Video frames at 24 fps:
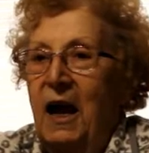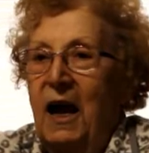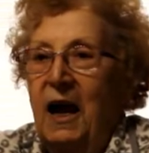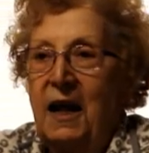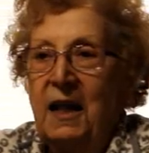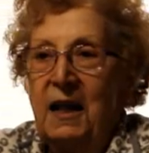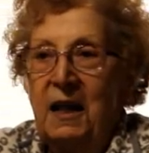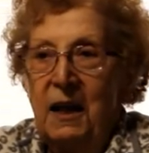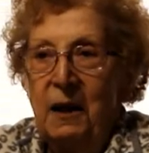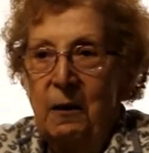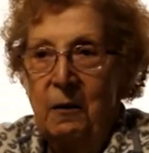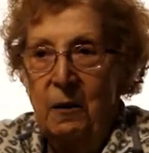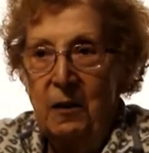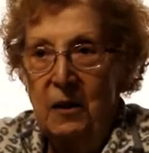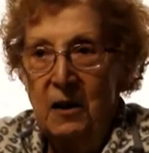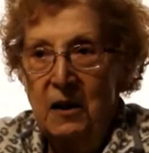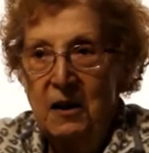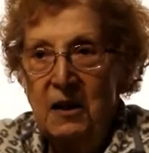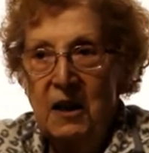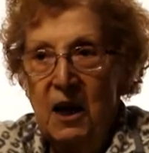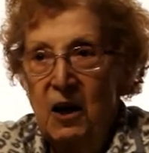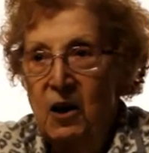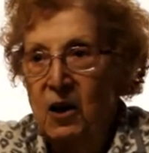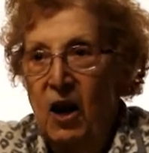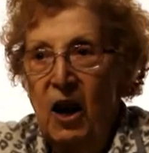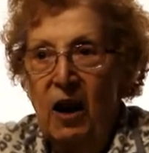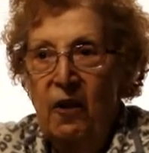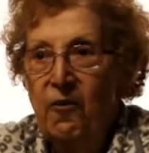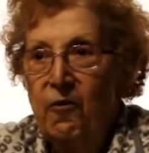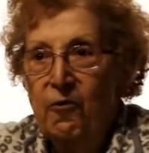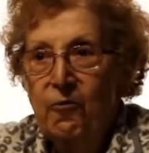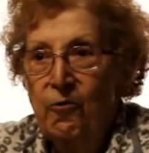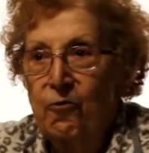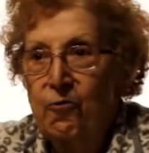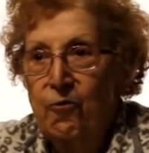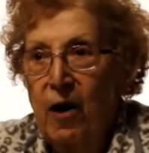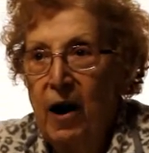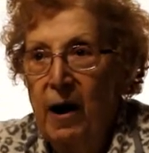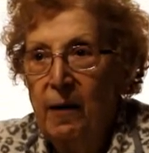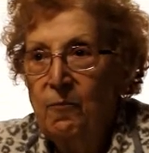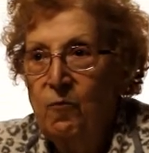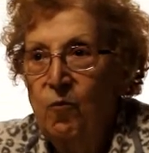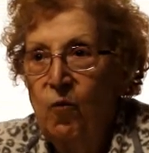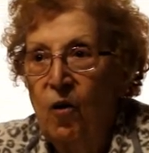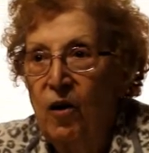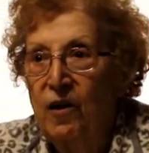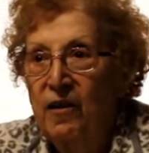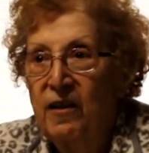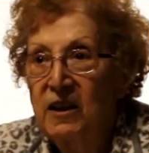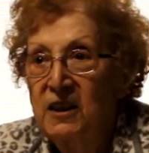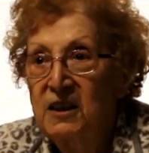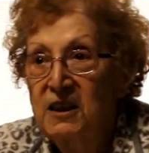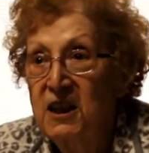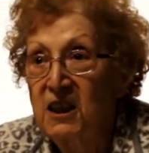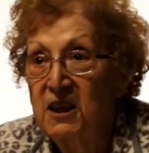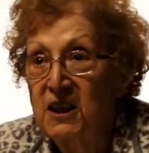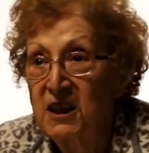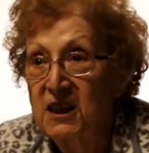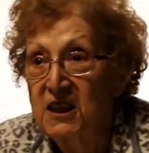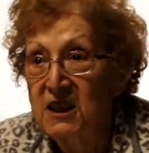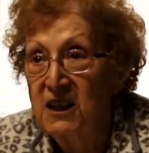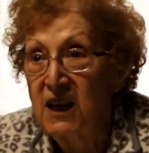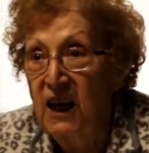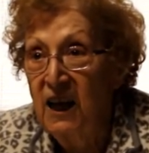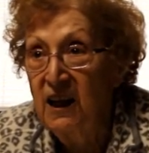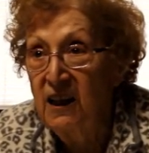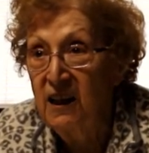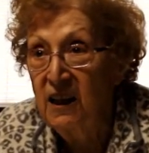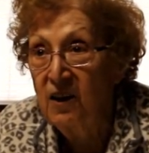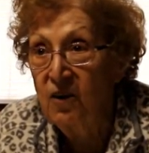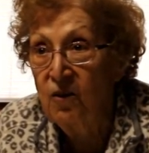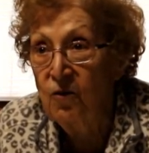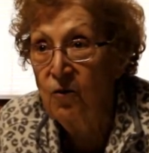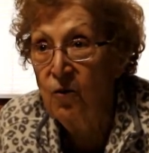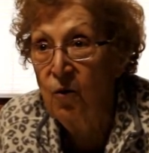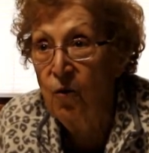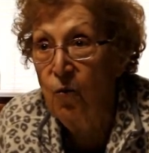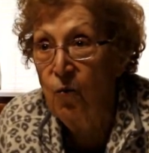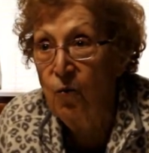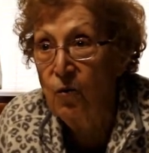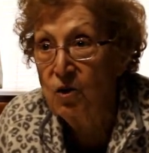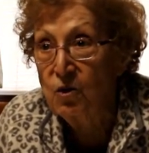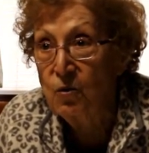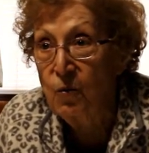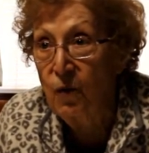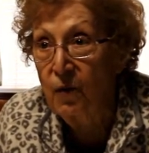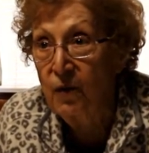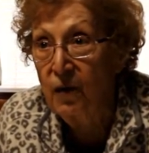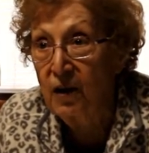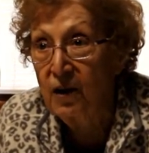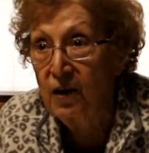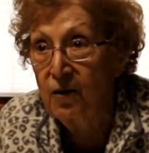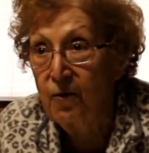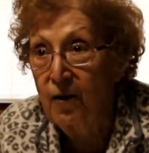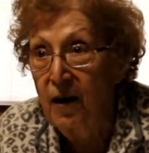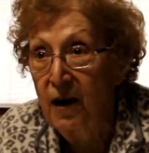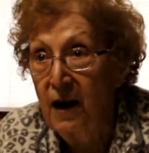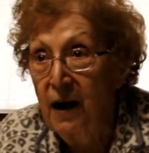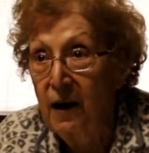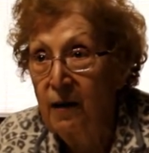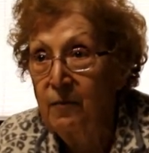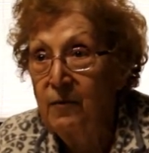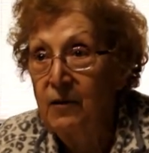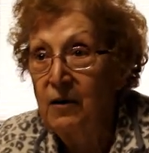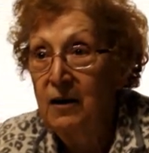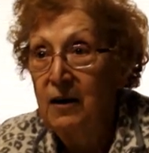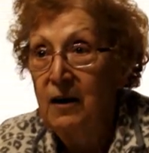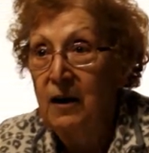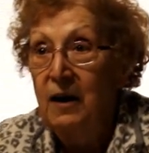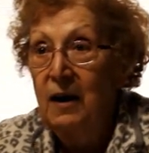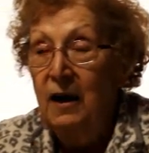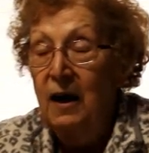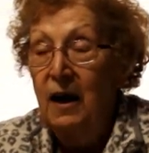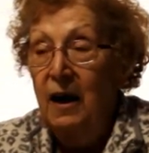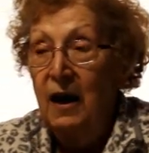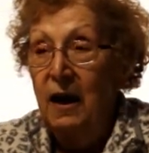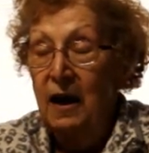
And they grabbed one. To this day, they don't know which one they grabbed.